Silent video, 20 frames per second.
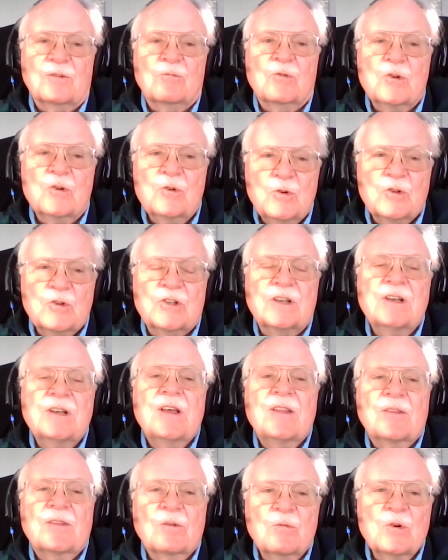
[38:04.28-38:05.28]
ruse
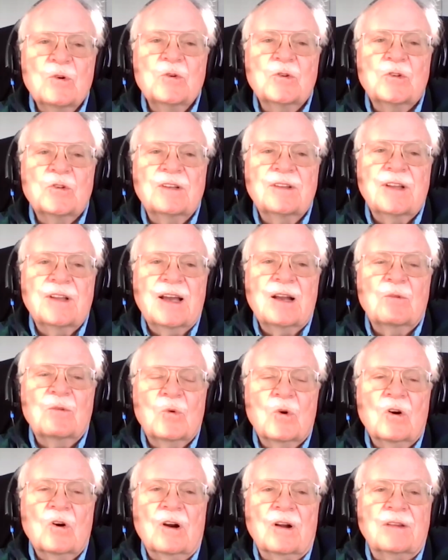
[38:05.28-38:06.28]
on that
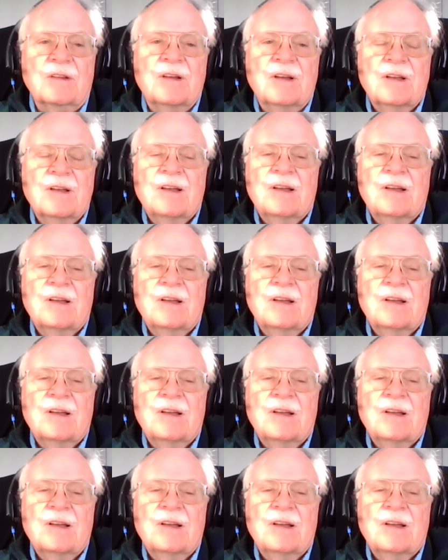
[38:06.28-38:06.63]
worked.